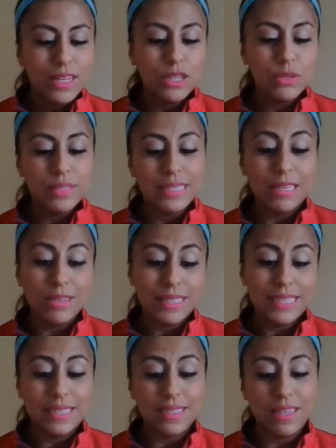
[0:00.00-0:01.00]
Lucille
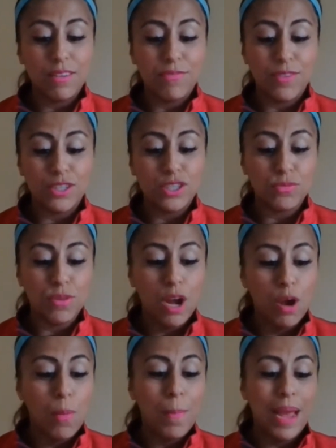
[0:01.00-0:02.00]
sits in the first
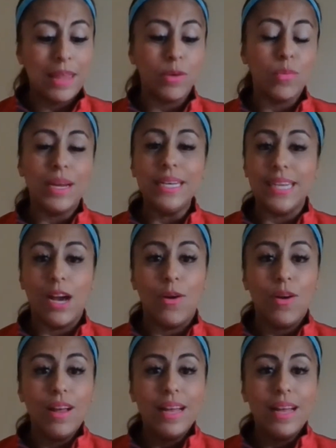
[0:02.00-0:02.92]
row by the window.